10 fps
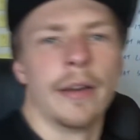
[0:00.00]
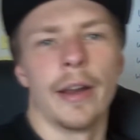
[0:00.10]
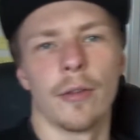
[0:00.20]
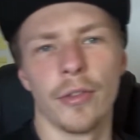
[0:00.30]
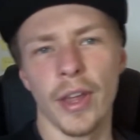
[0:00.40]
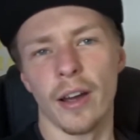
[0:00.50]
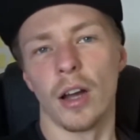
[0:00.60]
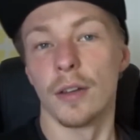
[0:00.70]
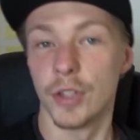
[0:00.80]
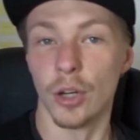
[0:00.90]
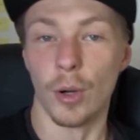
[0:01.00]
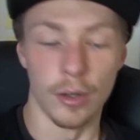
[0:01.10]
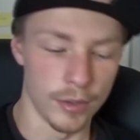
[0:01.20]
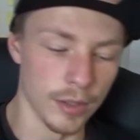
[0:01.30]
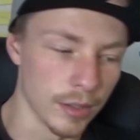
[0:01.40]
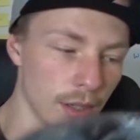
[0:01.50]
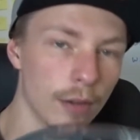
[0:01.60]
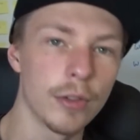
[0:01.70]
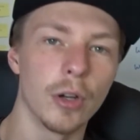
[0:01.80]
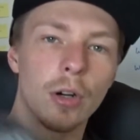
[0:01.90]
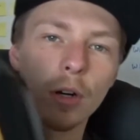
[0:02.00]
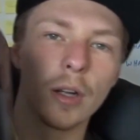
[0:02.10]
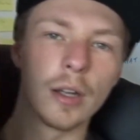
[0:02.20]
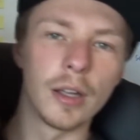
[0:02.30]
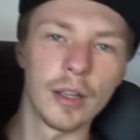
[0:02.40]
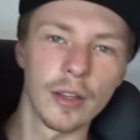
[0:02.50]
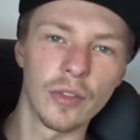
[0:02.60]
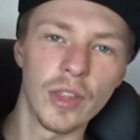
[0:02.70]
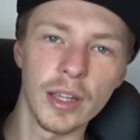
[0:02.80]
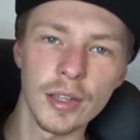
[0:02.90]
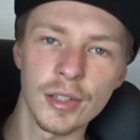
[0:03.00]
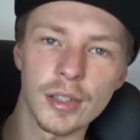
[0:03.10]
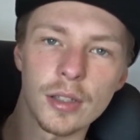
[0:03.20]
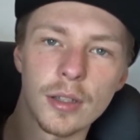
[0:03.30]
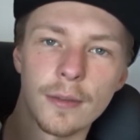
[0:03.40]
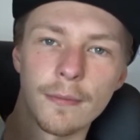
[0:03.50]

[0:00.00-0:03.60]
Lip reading: Now for that I have 2 answers. I've got this,